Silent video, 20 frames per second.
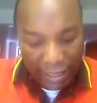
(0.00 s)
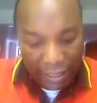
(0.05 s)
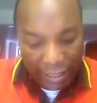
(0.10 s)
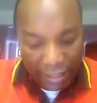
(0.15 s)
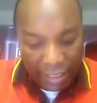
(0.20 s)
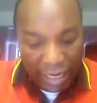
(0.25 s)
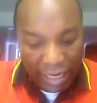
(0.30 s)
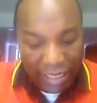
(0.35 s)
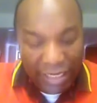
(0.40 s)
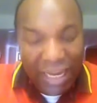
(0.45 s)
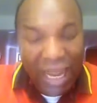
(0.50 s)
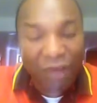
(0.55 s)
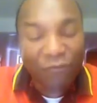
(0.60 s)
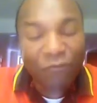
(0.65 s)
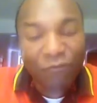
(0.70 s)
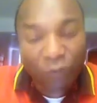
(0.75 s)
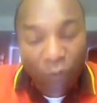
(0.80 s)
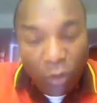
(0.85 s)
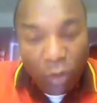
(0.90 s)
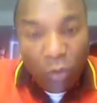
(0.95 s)
they are
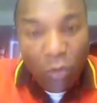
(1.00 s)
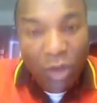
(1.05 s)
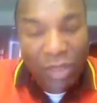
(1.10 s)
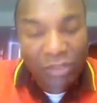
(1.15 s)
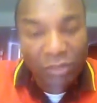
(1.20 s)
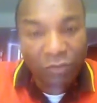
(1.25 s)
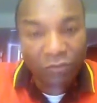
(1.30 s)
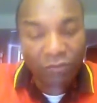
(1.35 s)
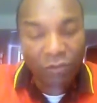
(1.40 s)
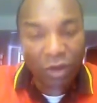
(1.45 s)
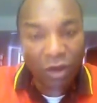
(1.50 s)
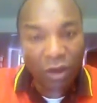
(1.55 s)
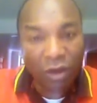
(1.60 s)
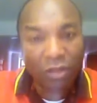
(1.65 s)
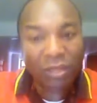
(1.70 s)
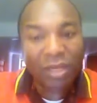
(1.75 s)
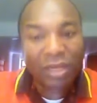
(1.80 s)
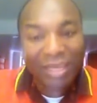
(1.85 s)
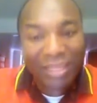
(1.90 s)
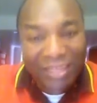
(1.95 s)
followers of
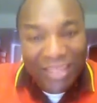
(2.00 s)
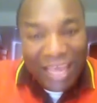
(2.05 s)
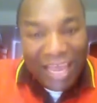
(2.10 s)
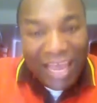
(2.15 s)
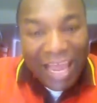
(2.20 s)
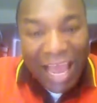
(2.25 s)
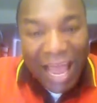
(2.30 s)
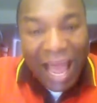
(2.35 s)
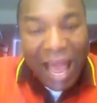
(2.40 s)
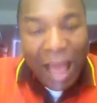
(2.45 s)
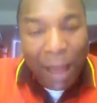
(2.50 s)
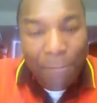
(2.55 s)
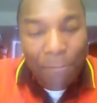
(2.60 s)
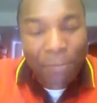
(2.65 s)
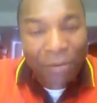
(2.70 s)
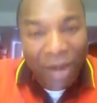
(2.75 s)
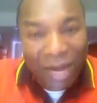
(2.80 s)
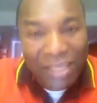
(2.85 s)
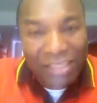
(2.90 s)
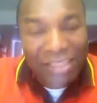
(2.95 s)
God. They are
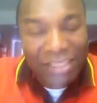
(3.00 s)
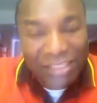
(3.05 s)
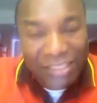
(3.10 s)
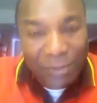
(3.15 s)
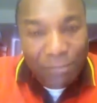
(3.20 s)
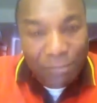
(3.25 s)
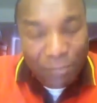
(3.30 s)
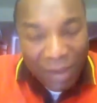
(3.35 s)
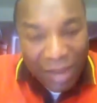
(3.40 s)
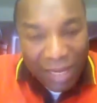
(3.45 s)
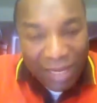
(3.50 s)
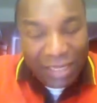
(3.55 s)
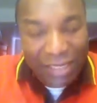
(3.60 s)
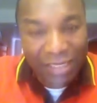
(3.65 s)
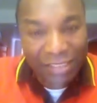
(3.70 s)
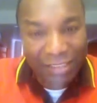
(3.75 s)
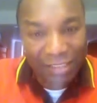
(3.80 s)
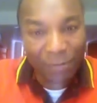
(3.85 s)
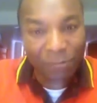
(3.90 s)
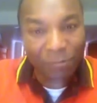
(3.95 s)
practicing
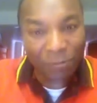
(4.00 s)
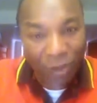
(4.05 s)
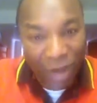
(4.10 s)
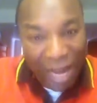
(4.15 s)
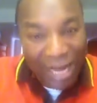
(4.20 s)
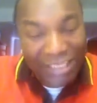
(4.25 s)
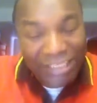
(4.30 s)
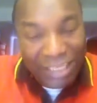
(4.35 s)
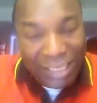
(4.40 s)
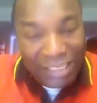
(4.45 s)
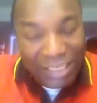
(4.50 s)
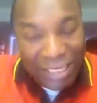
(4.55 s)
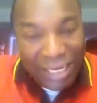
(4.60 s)
paganism right in the